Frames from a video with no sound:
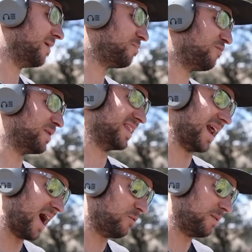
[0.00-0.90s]
improvement that
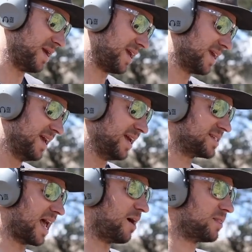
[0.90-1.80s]
I would make
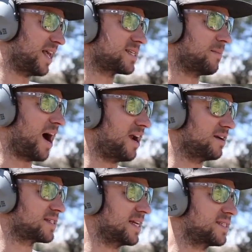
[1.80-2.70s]
is I would like some
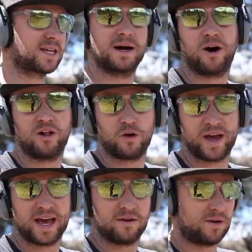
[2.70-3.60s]
iron sights to come all the
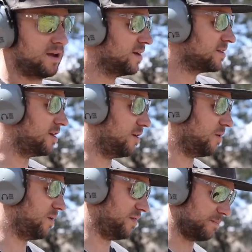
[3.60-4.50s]
way out
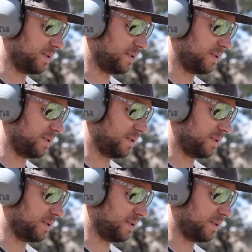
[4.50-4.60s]
to the